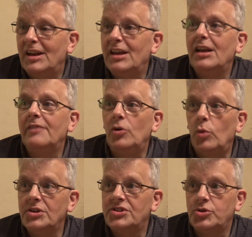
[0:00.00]
if you
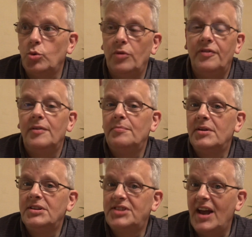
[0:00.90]
want to sort of
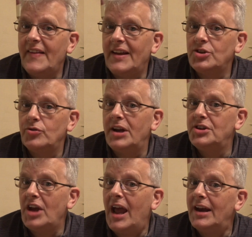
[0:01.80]
take that
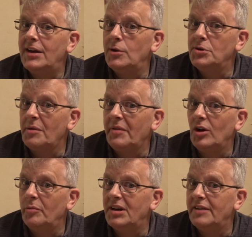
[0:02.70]
stretch and do something a
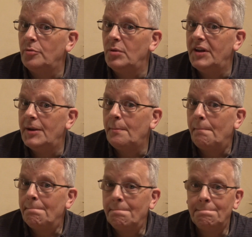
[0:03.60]
little bit different with it,
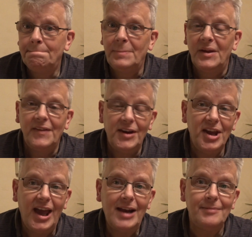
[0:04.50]
then you
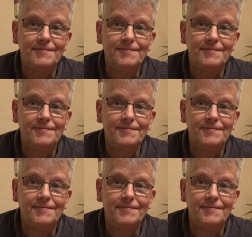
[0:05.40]
can.